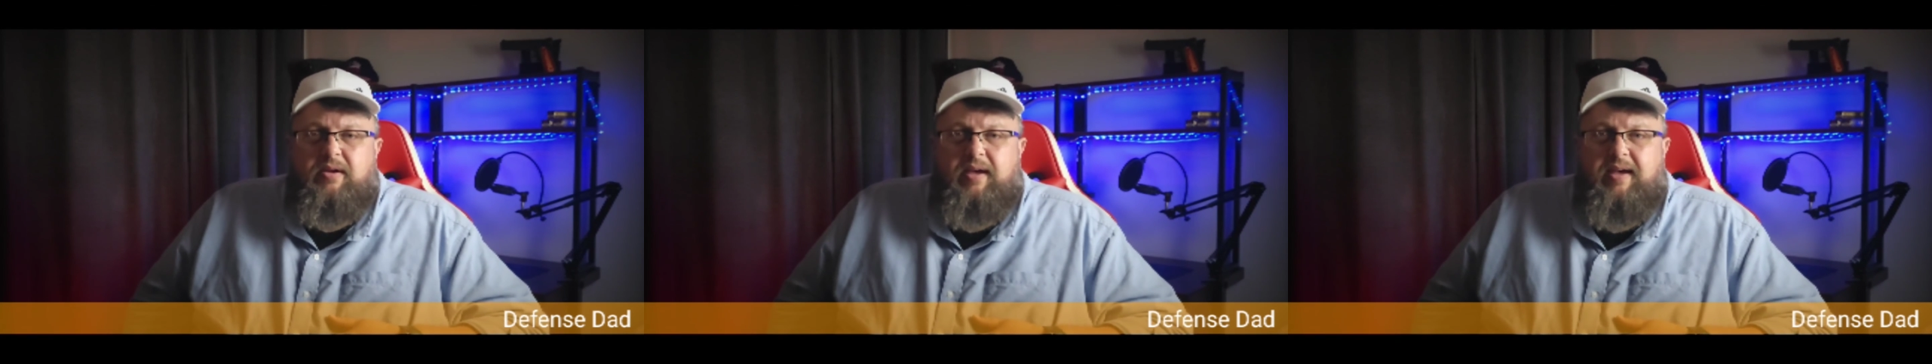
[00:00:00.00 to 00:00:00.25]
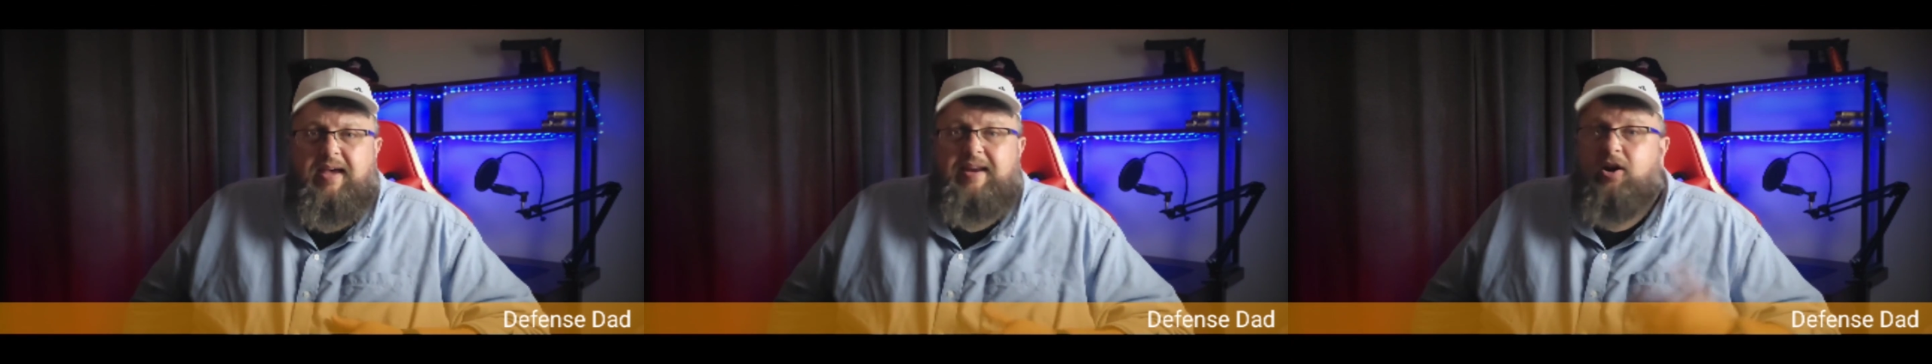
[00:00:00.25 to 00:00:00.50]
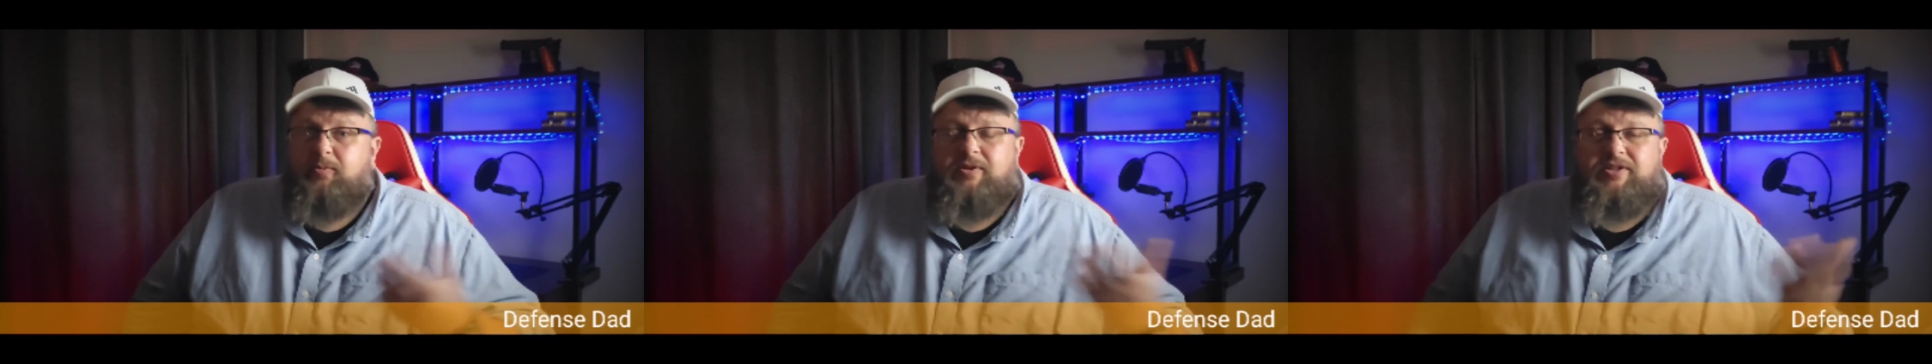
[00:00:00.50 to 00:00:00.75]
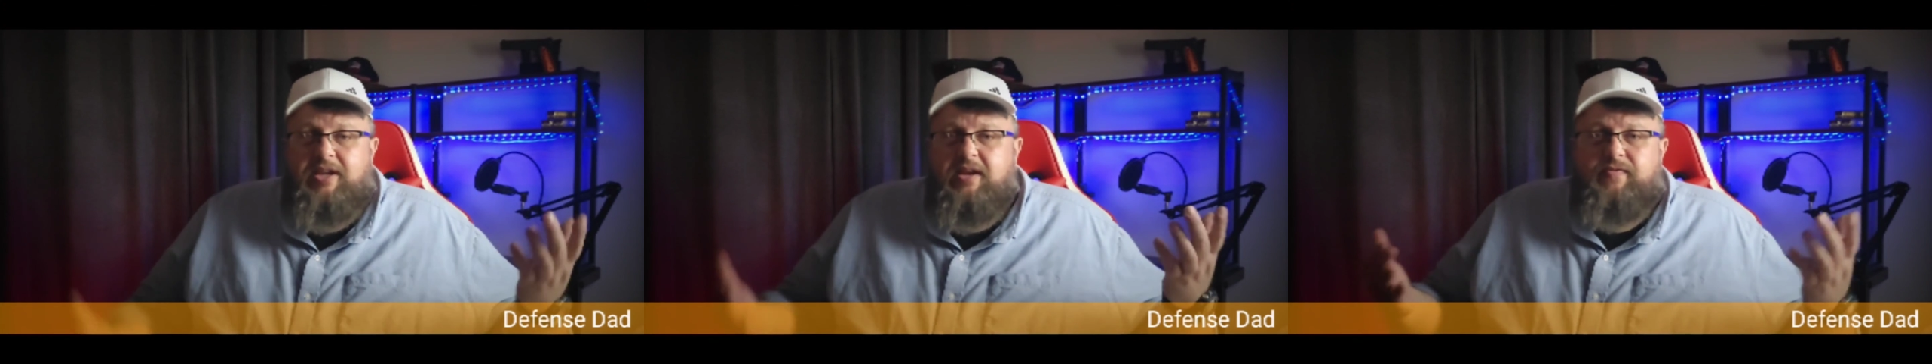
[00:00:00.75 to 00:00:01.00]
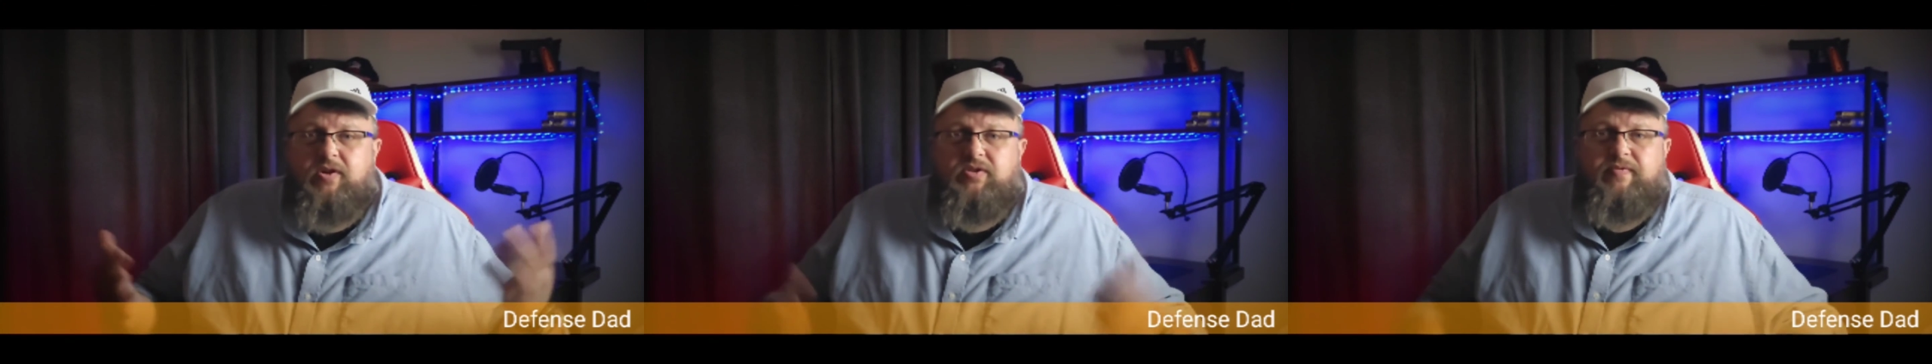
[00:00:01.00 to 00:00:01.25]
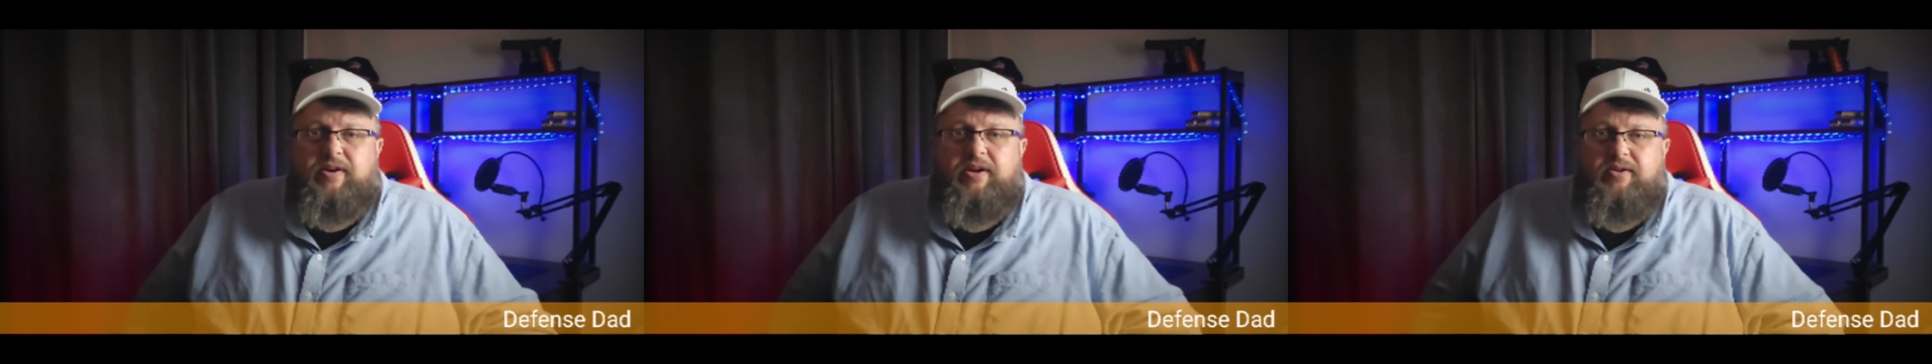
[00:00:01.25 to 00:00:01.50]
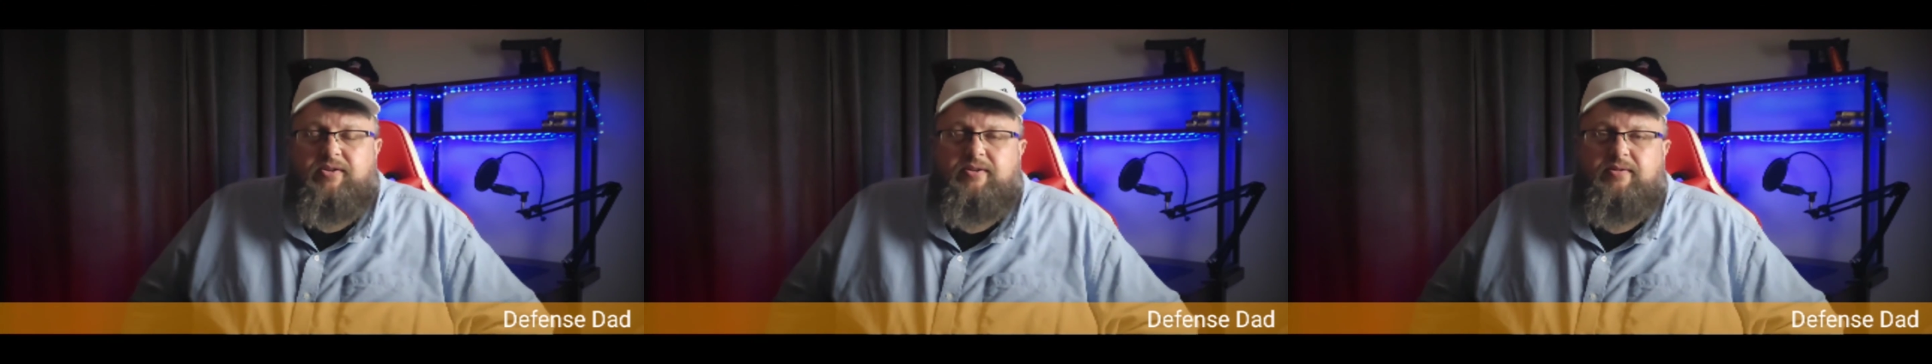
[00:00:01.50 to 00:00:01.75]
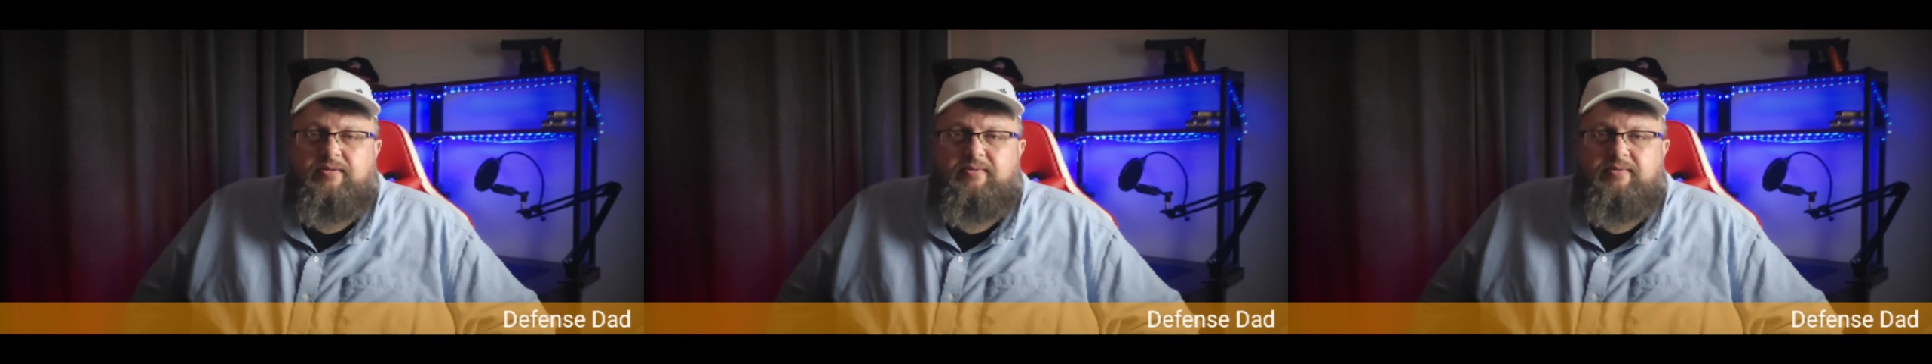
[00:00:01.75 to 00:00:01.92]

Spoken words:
and I hope to see you on future videos.